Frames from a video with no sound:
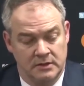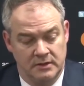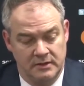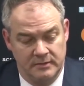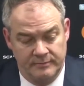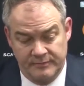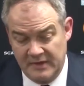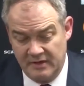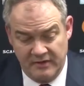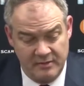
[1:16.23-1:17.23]
Um,
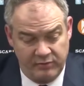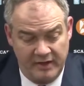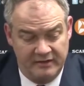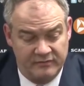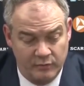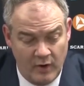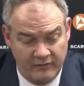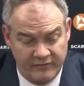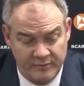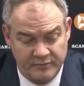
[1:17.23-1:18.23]
you know, they played well
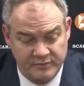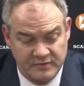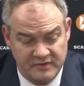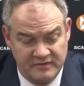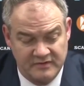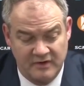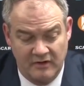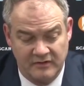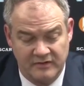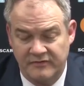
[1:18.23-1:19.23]
from
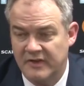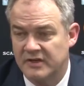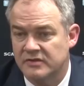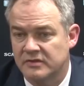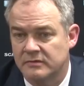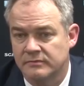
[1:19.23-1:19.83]
start to finish.